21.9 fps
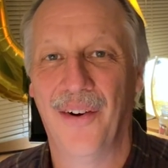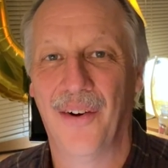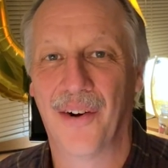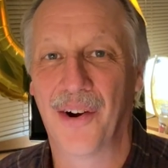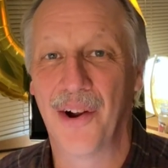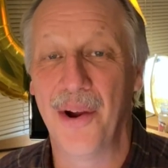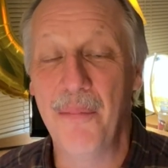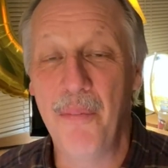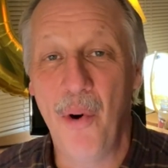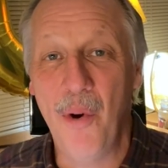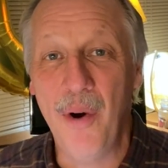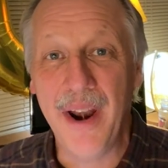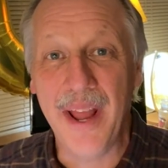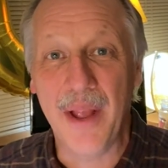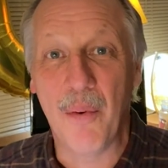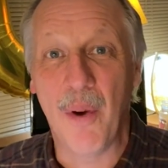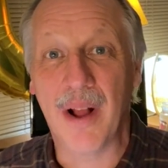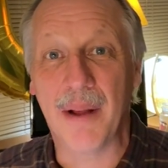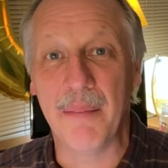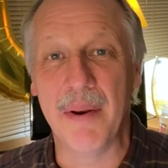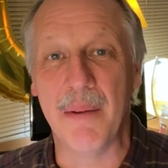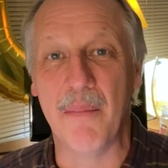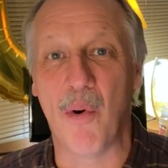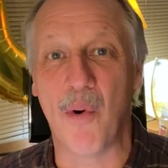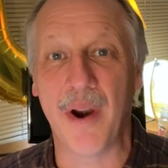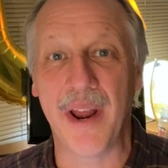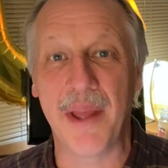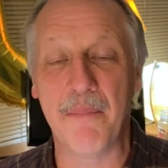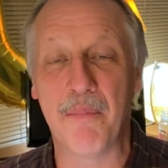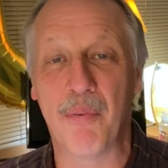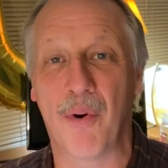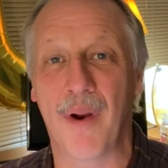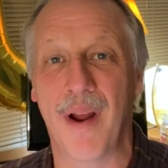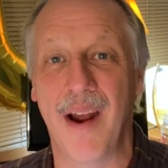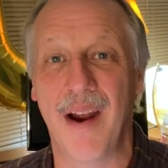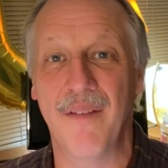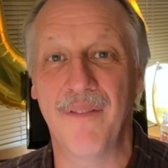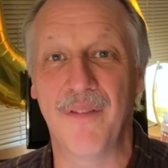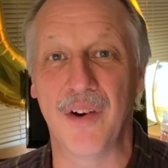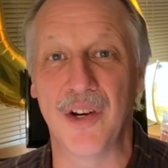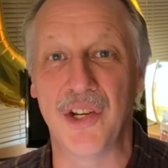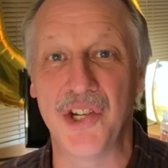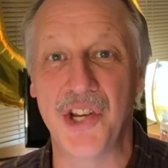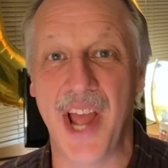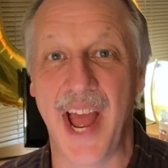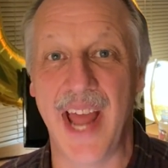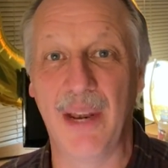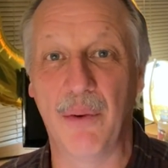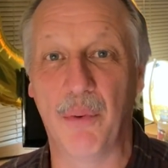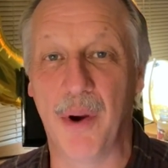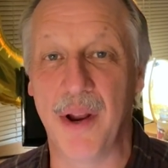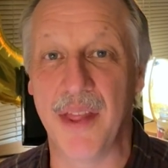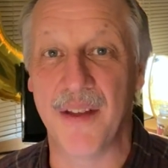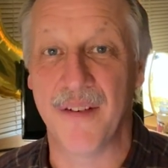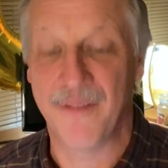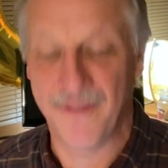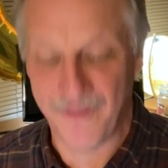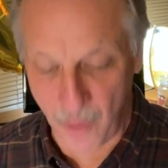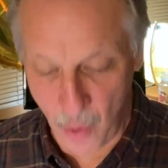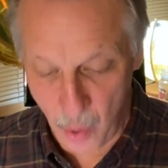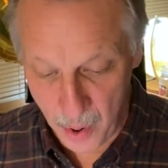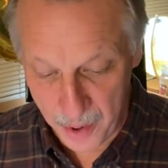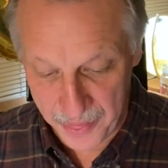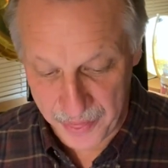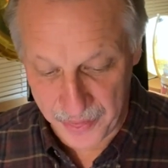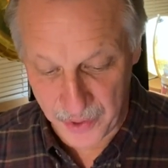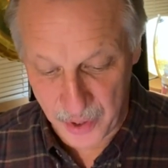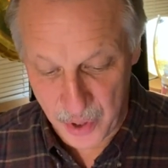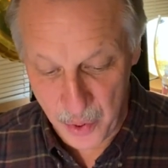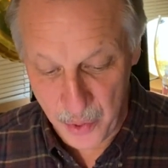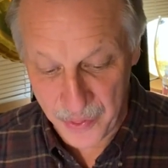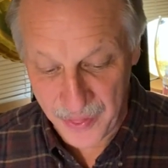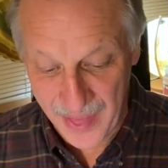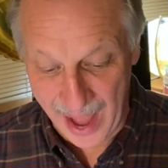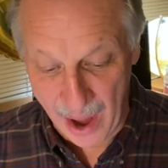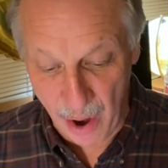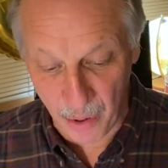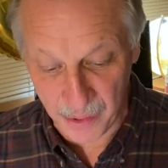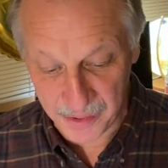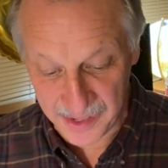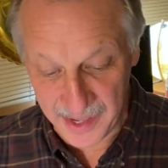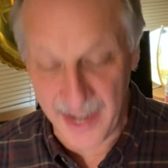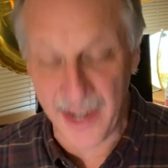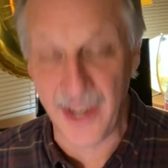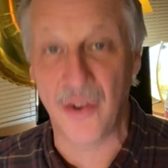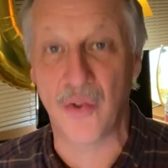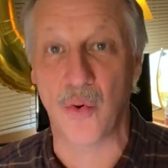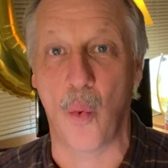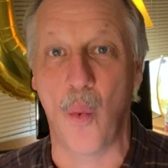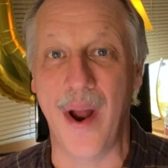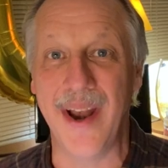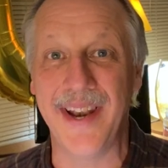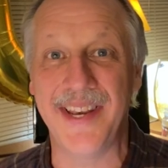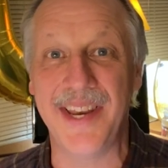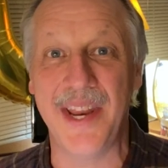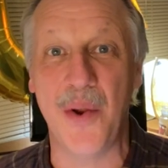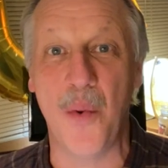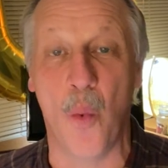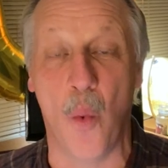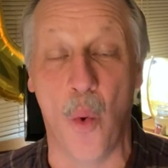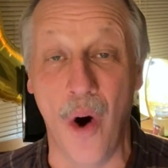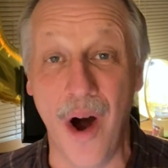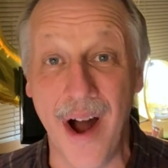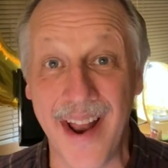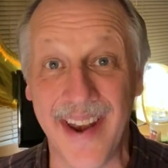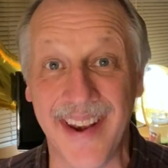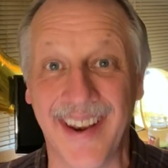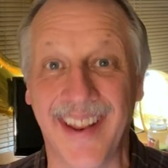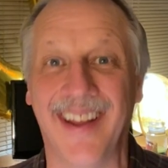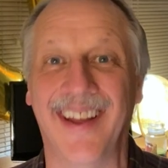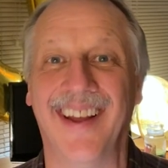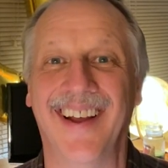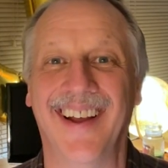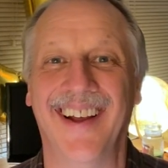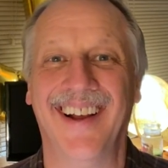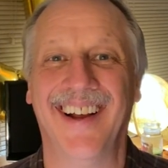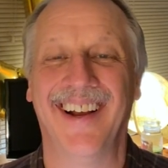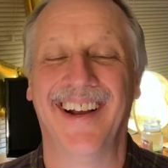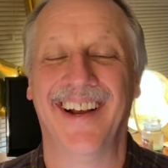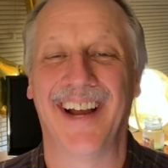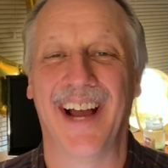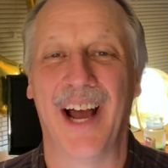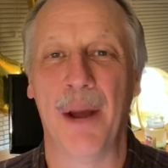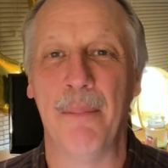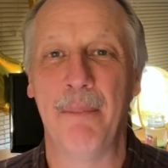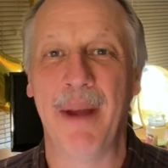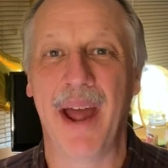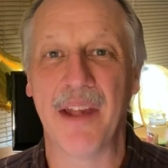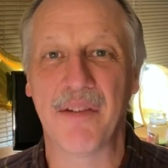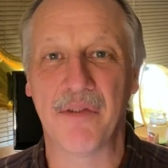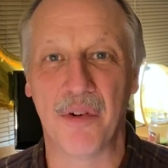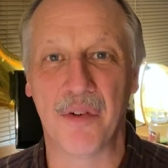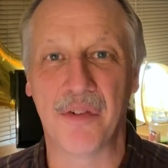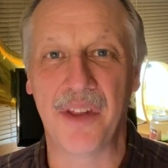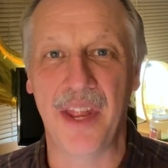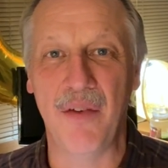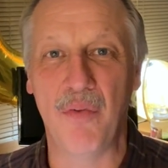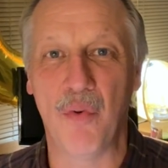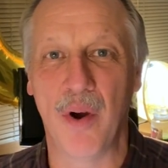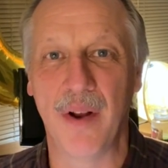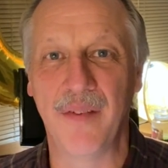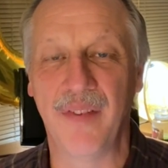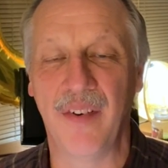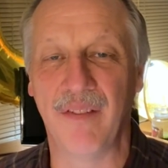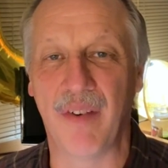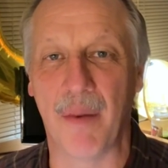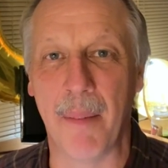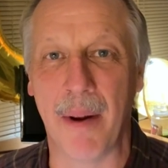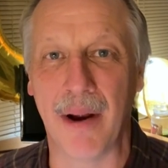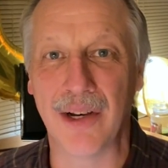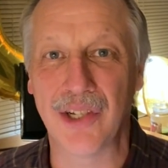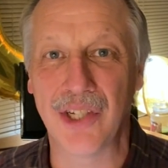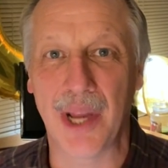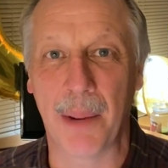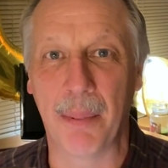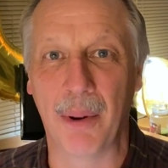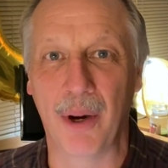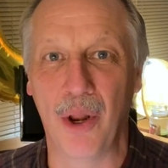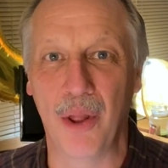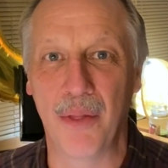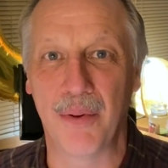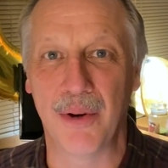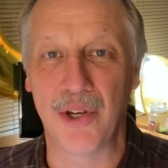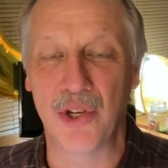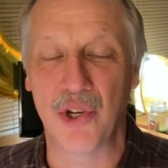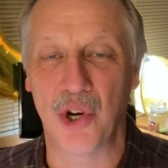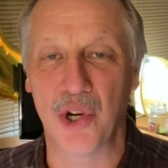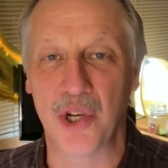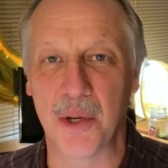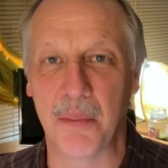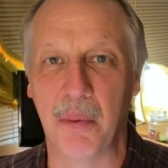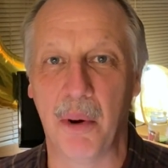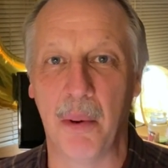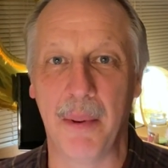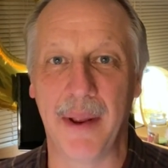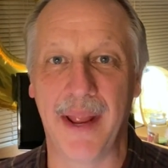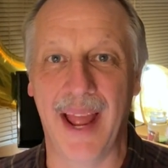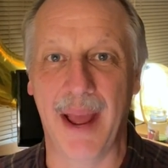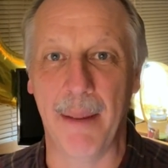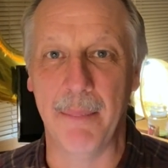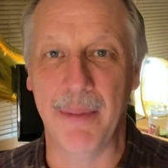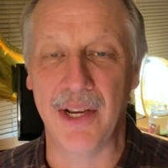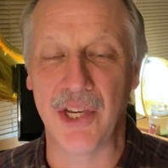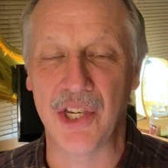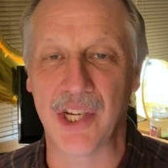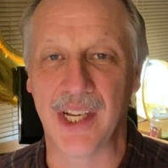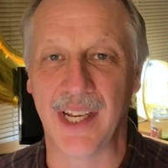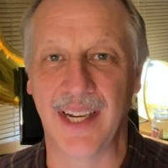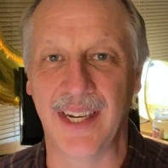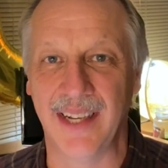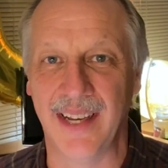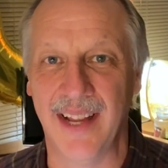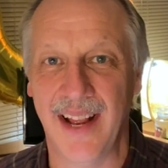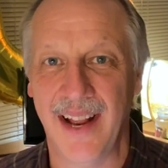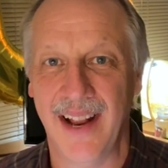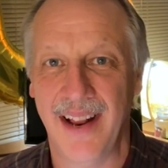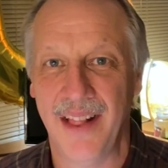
Good morning. Welcome to morning prayer for January the 4th, 2021. I'm Pastor Steve Woodfin from our Shepherd Lutheran Church in Birmingham, Michigan.